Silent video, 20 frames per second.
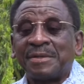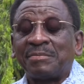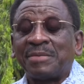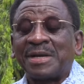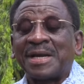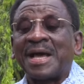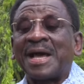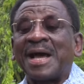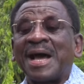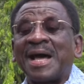
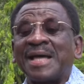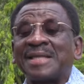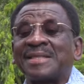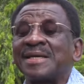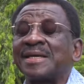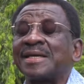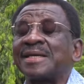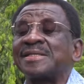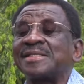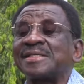But I, I
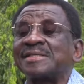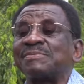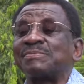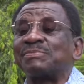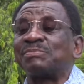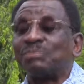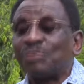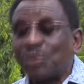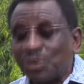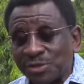think it's
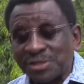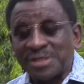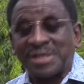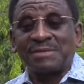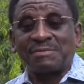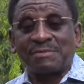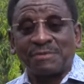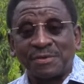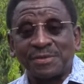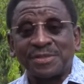most
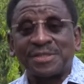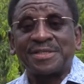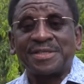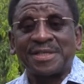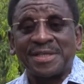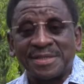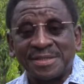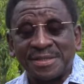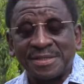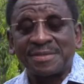
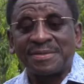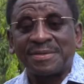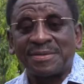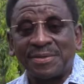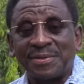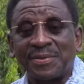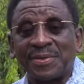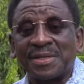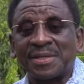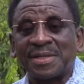unfortunate,
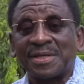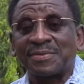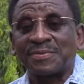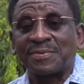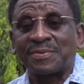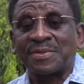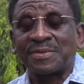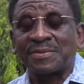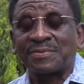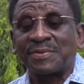knowing that
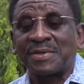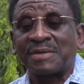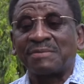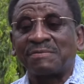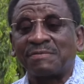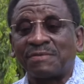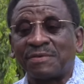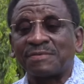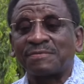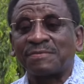what we have
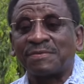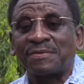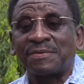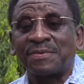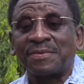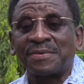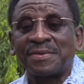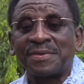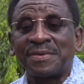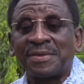fought
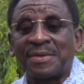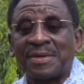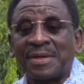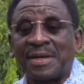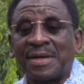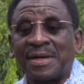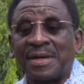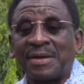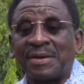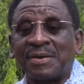for
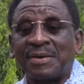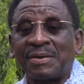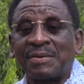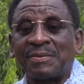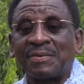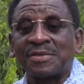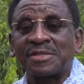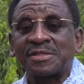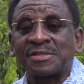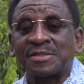Uh,
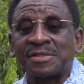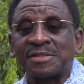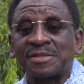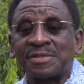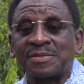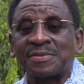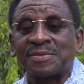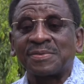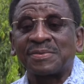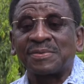was
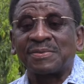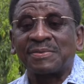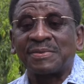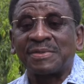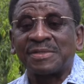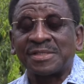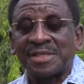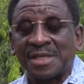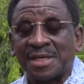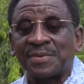to
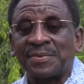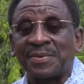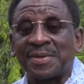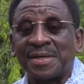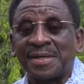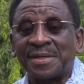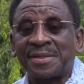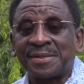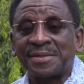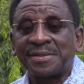
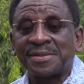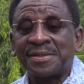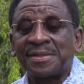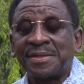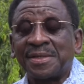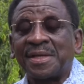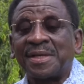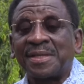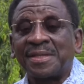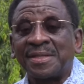secure
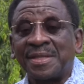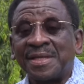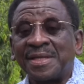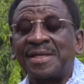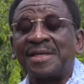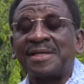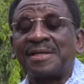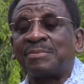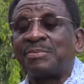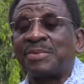the
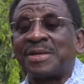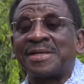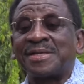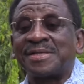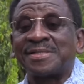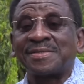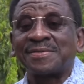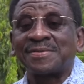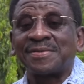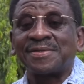
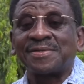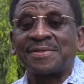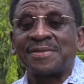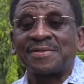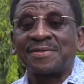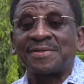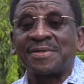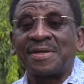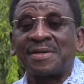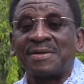independence of the,
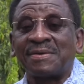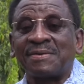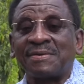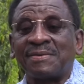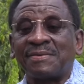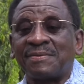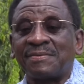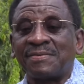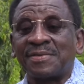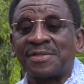
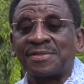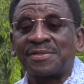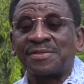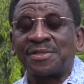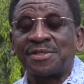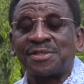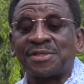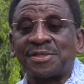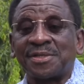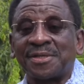uh, of the
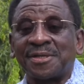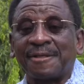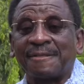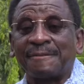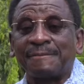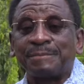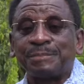judiciary.